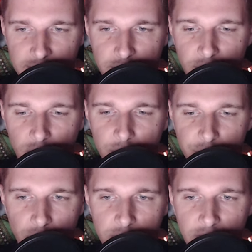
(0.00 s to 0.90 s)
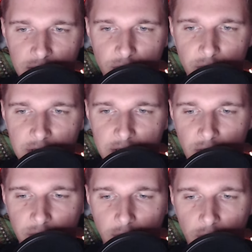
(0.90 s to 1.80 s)
you know, so that's already,
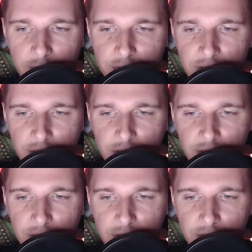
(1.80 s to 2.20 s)
um, obviously